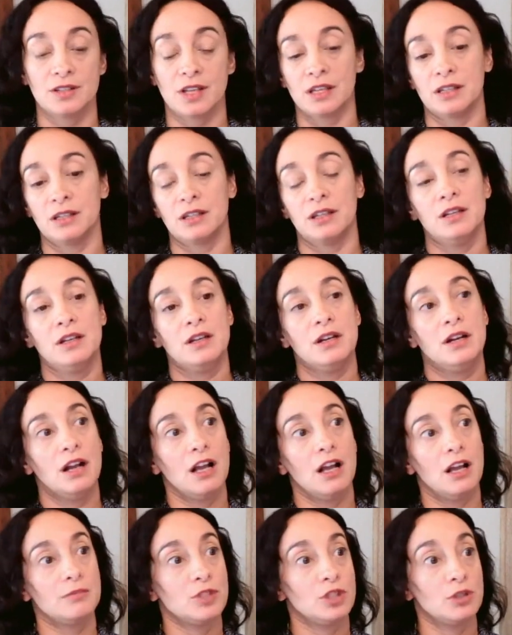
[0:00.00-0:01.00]
and
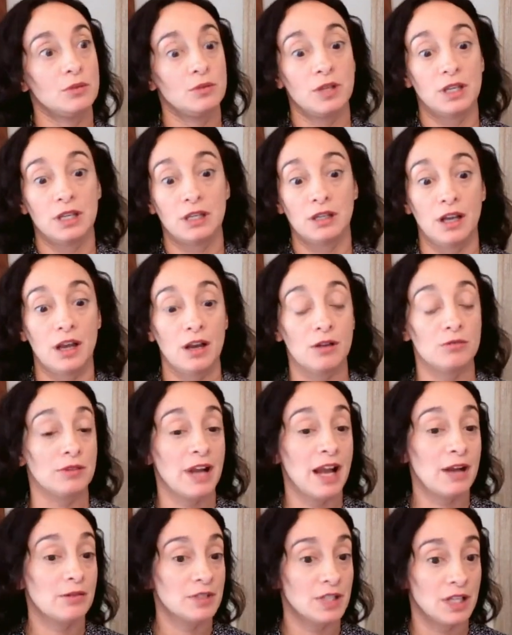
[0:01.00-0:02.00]
doing
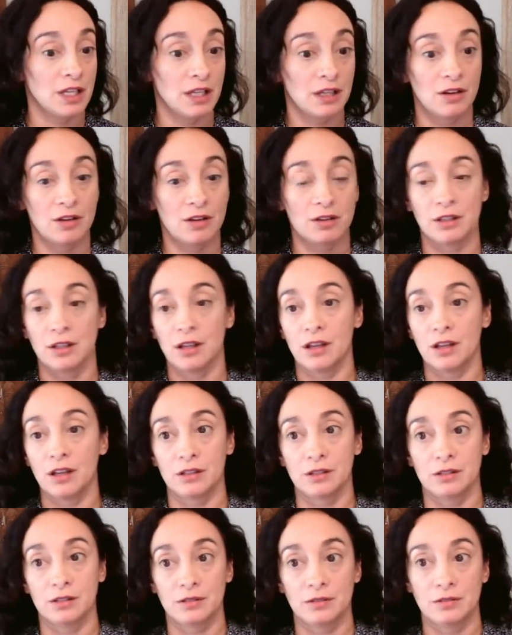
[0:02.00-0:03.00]
rounding
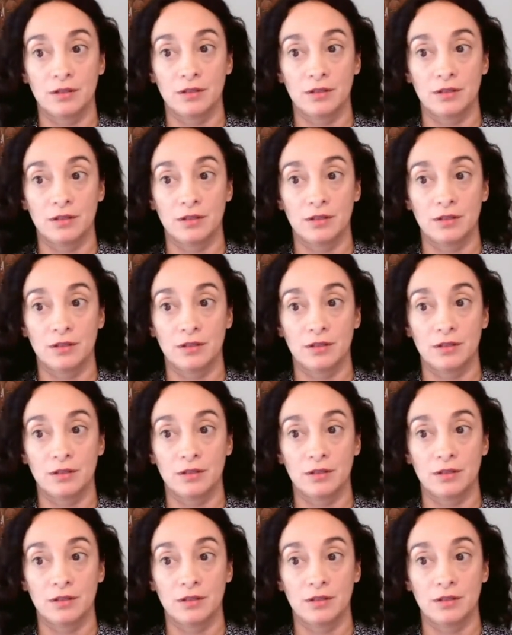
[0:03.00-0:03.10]
on